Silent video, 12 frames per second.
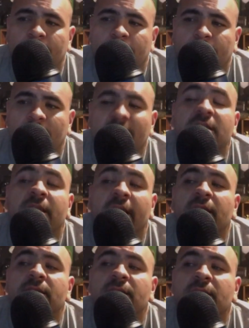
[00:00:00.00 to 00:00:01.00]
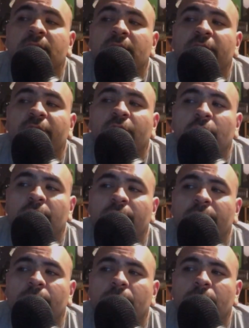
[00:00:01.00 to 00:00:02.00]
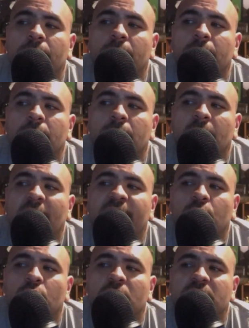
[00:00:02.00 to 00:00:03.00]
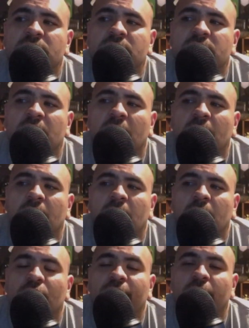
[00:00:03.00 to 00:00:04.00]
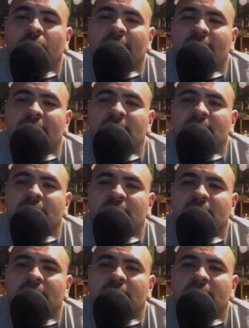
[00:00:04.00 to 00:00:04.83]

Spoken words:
it didn't for everyone's, or for at least